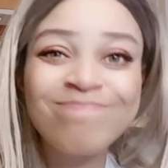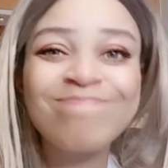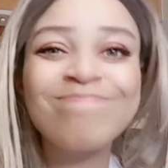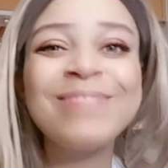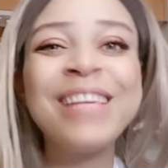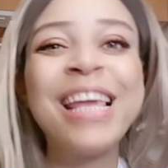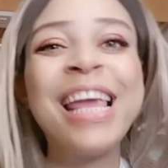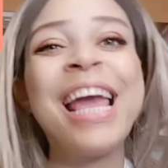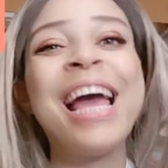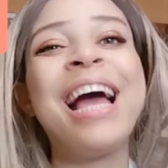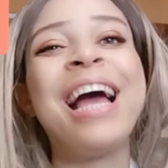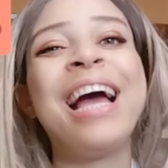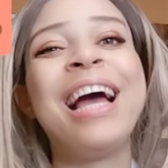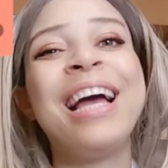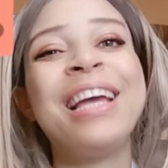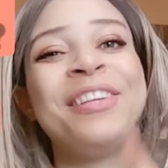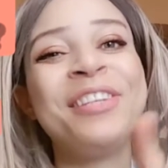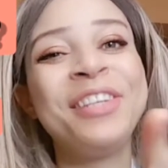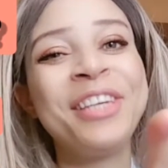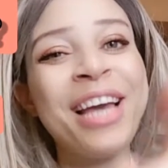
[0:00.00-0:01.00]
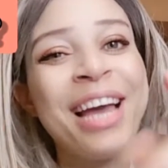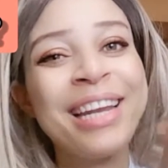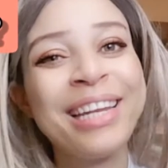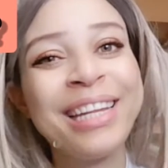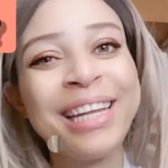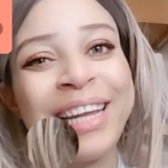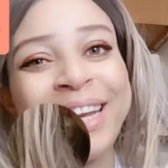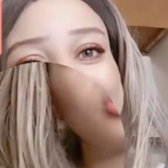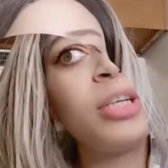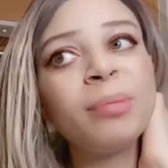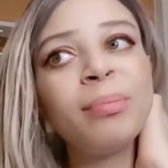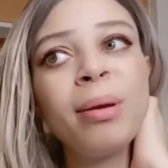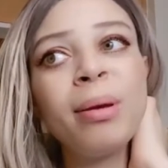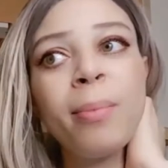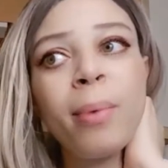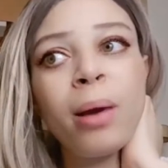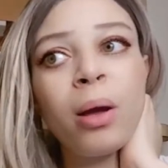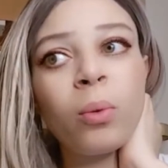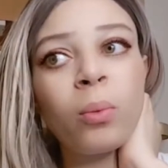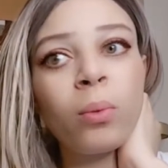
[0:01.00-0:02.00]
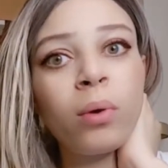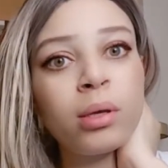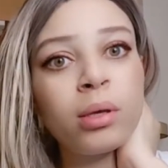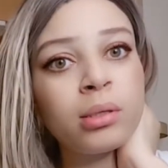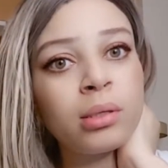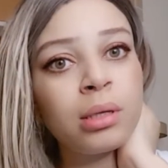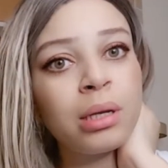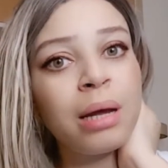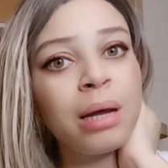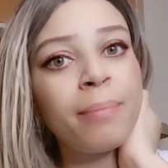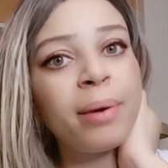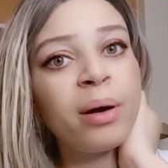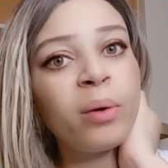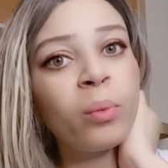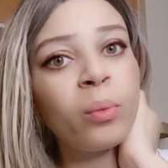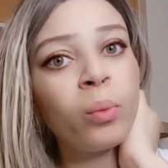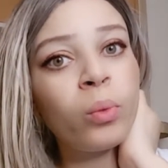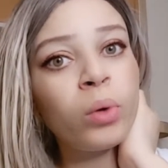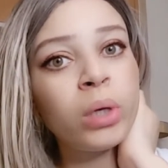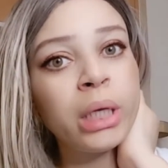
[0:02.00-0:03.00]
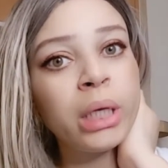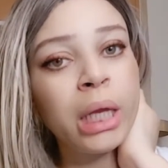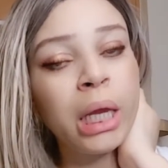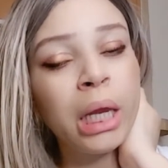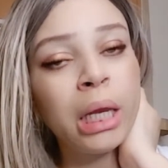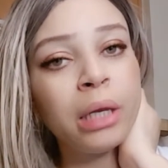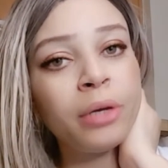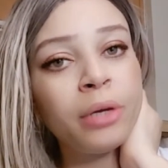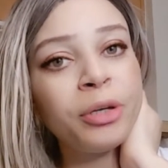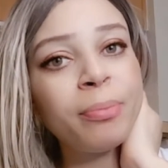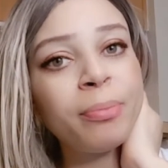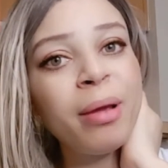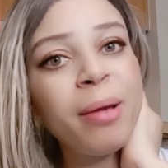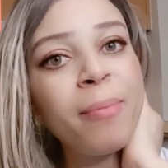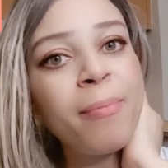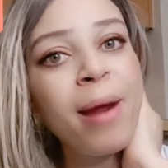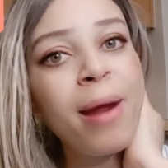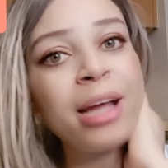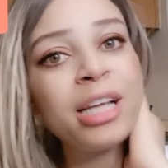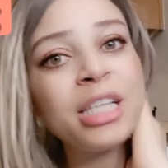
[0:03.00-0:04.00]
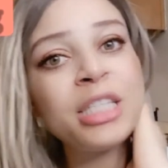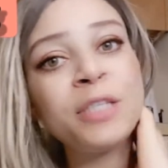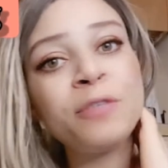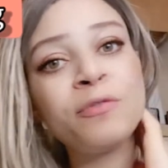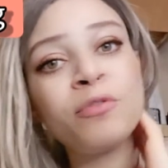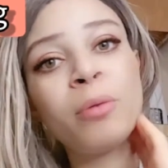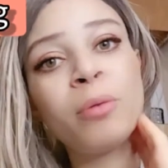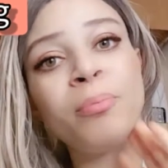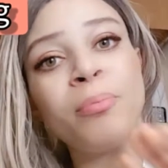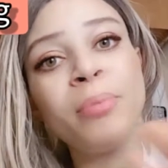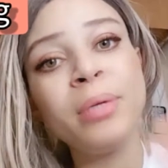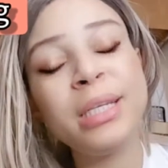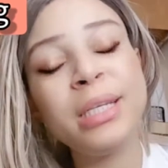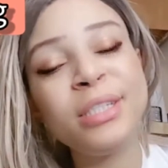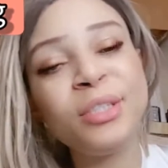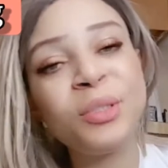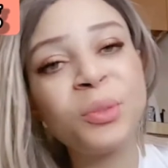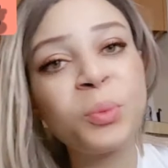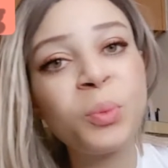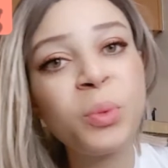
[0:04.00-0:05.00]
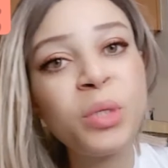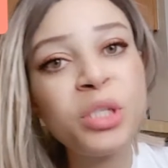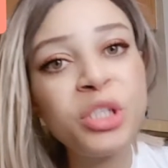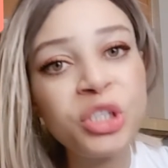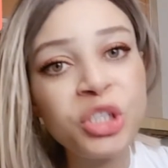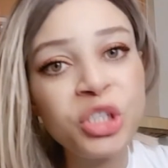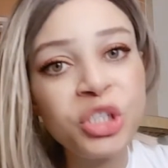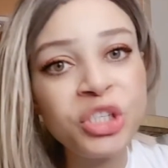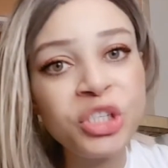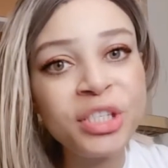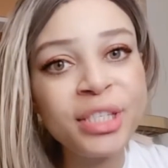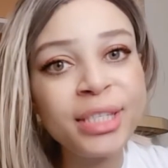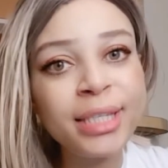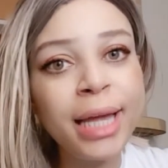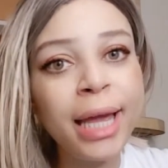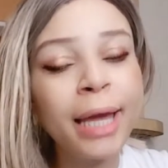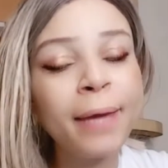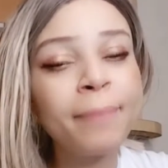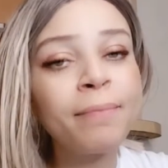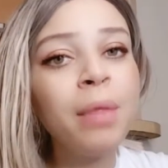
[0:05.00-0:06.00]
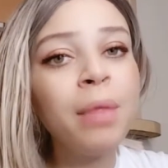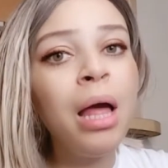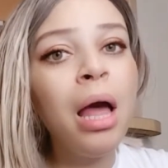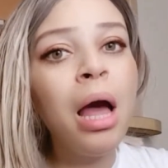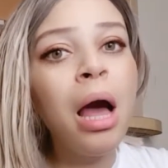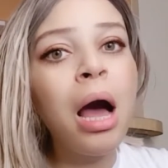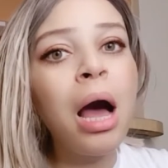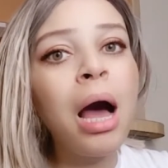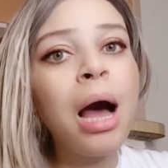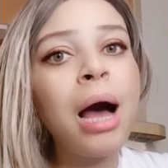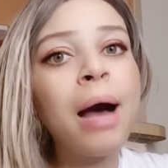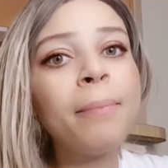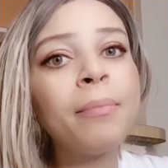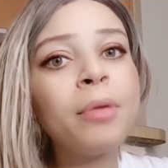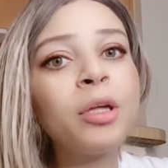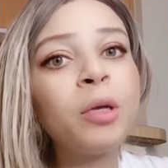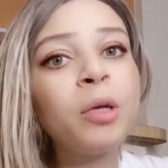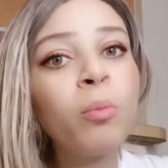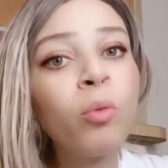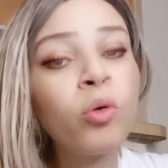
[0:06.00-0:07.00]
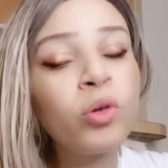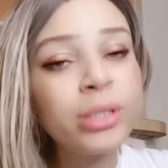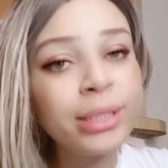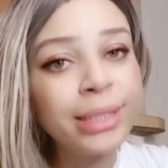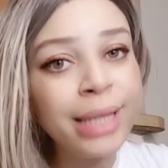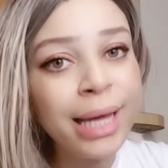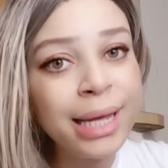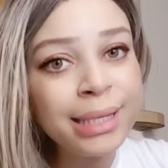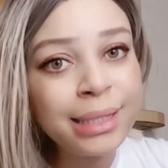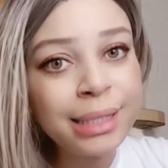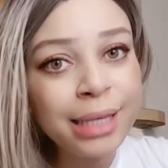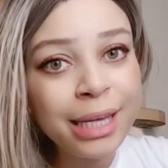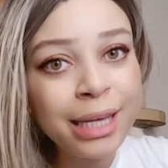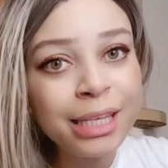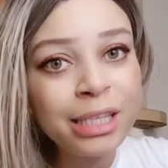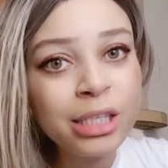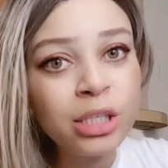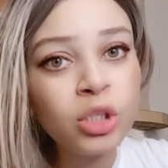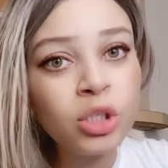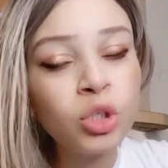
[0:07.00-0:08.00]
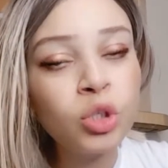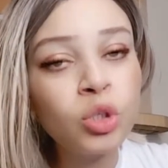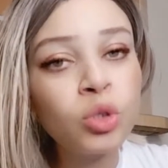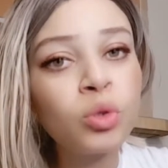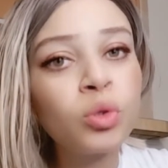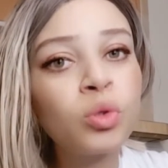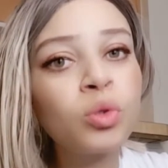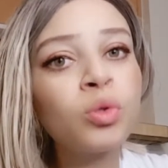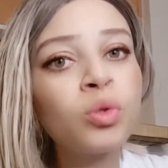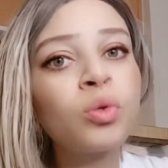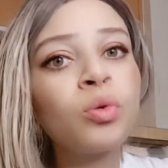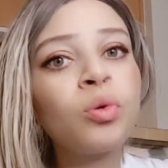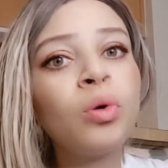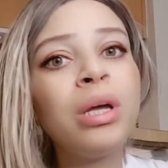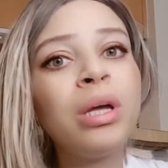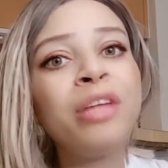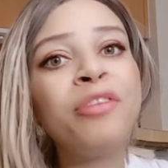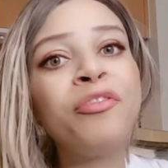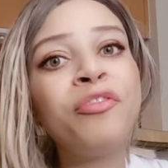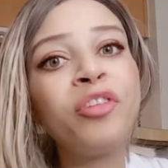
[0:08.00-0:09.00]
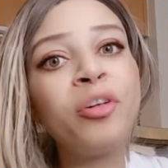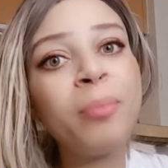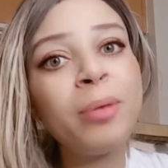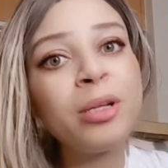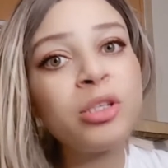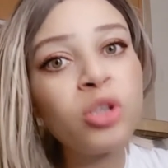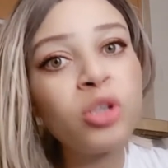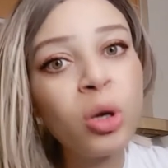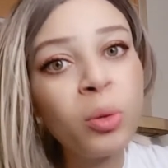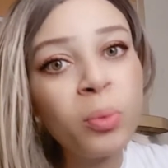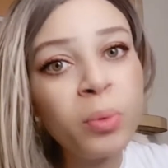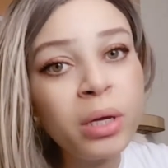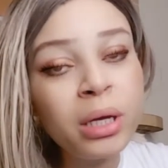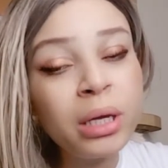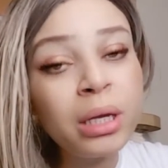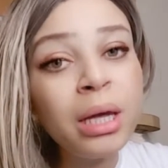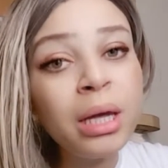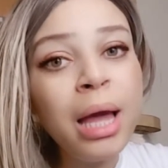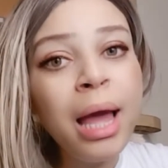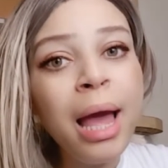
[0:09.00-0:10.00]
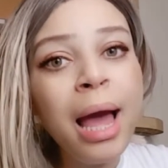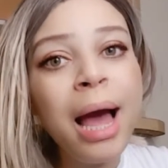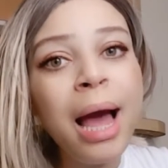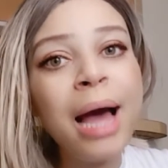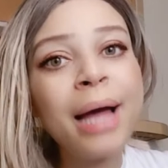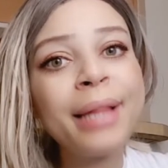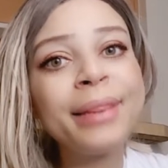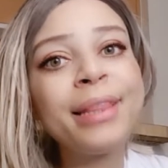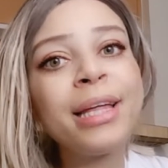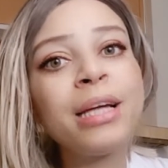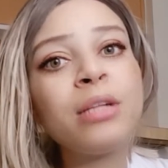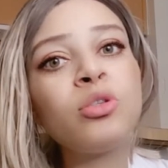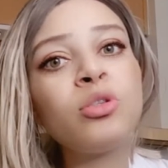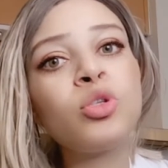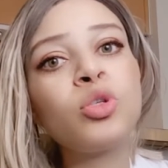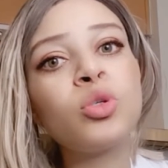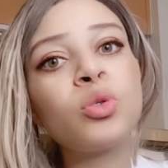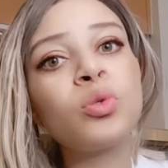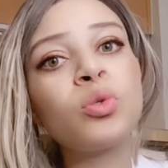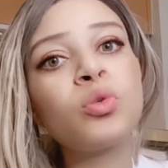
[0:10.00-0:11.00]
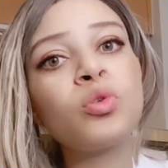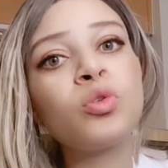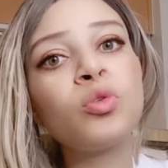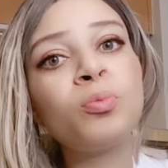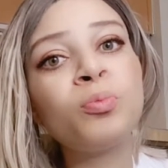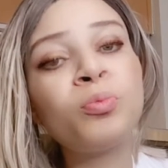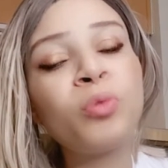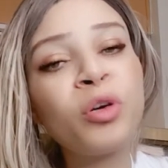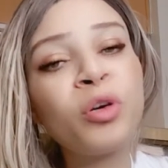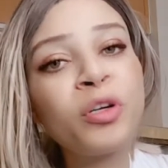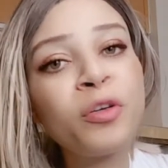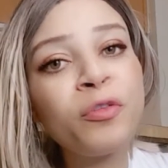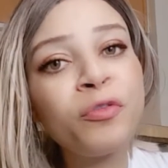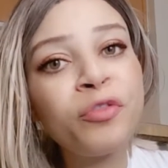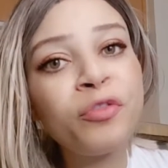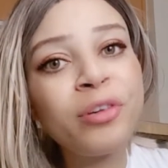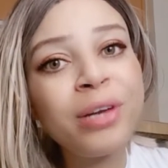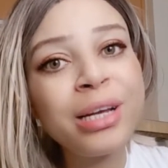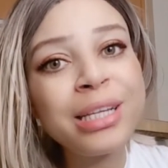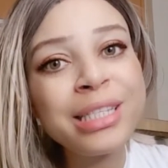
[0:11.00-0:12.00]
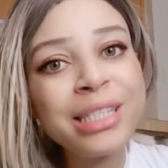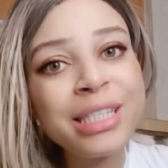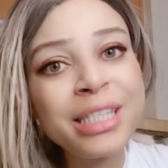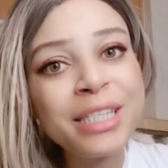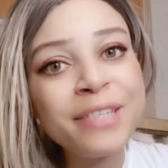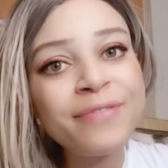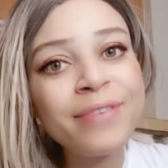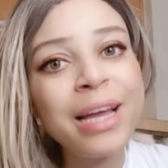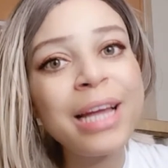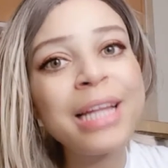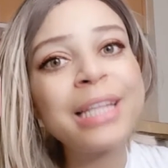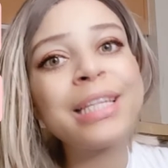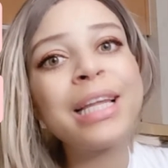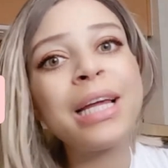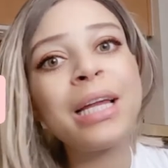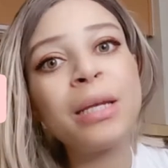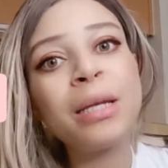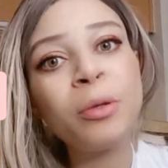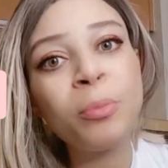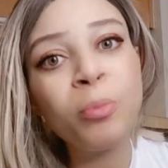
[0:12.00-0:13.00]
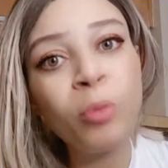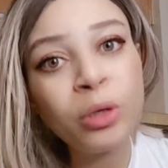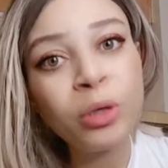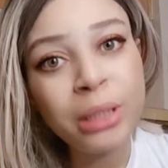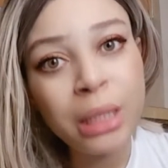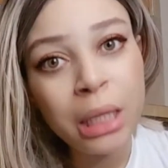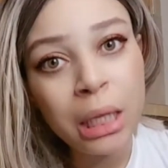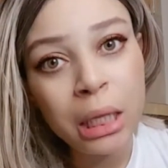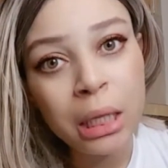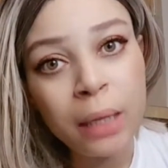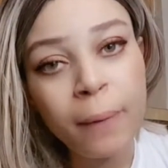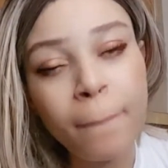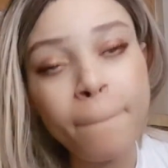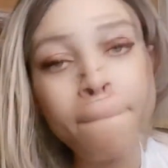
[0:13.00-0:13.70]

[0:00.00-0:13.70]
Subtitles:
Yeah, you got that. Also remember a question about wound healing. Remember it's from bleeding, which is the hemostasis to inflammatory and then to proliferative and then remodeling.